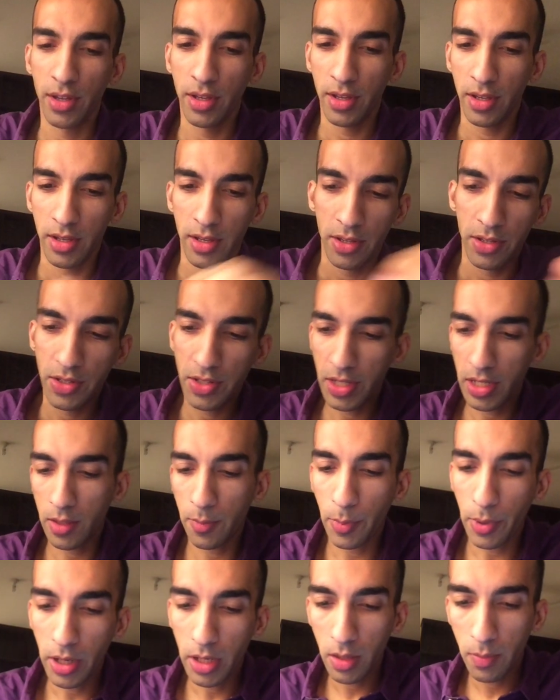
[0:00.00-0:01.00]
6
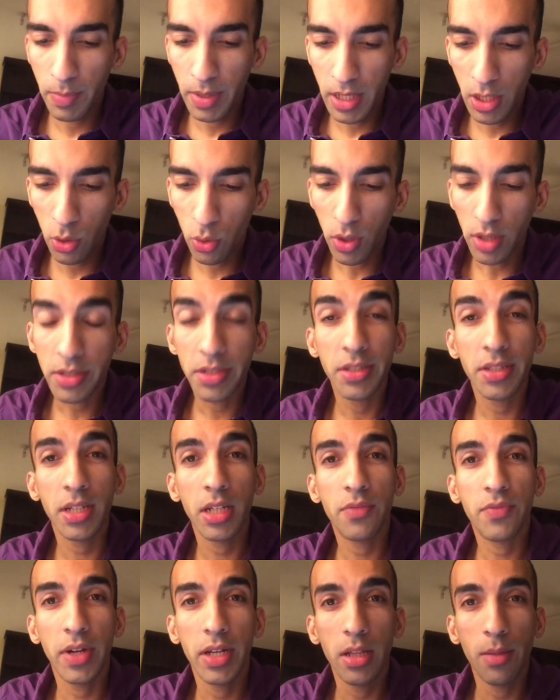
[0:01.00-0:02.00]
part B, the question says
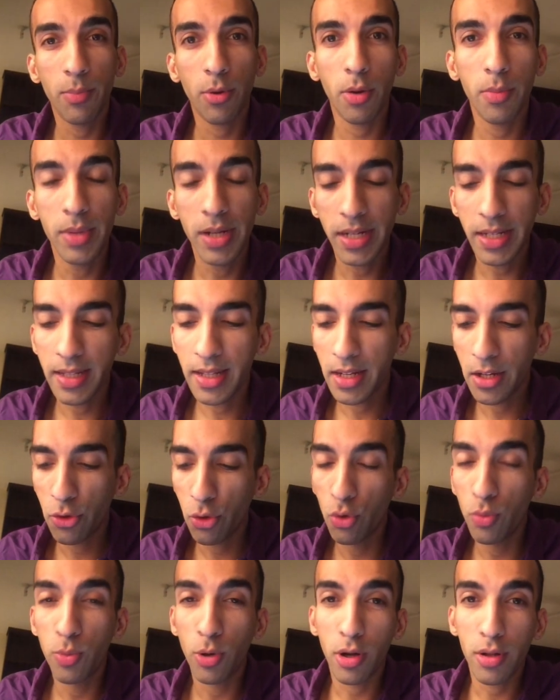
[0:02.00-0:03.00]
find the probability that two
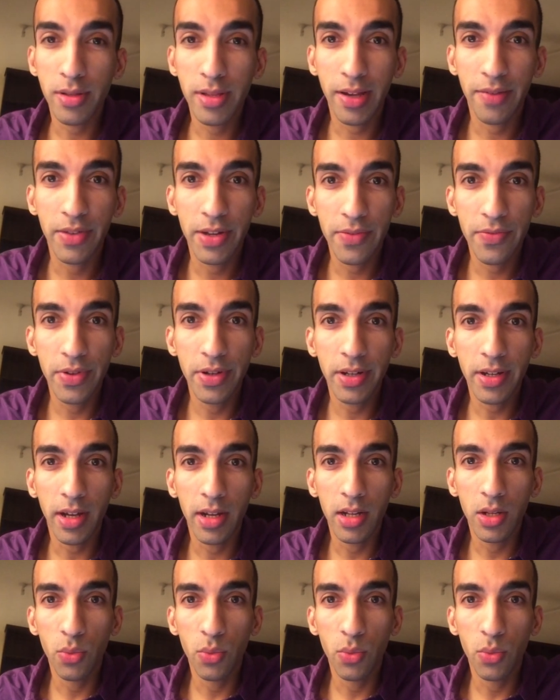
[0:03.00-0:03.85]
balls have different colors.